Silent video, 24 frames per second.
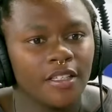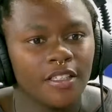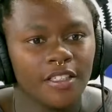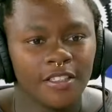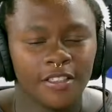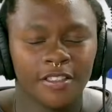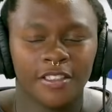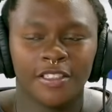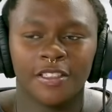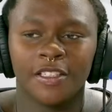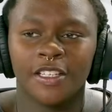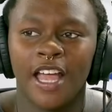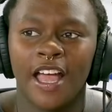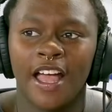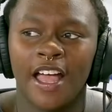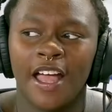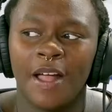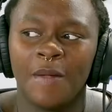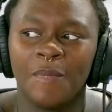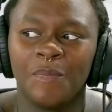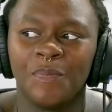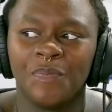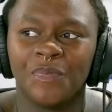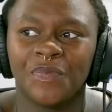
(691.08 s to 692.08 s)

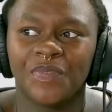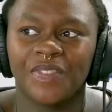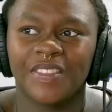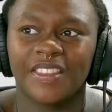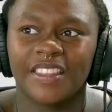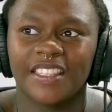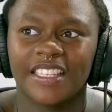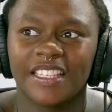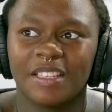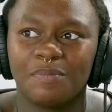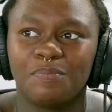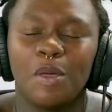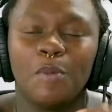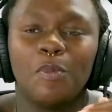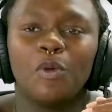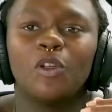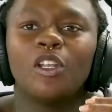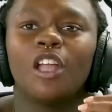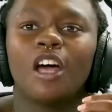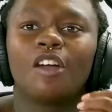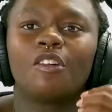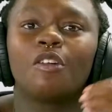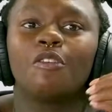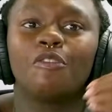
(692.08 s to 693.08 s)
But
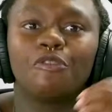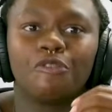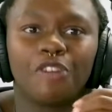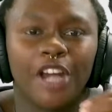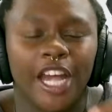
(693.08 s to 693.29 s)
people are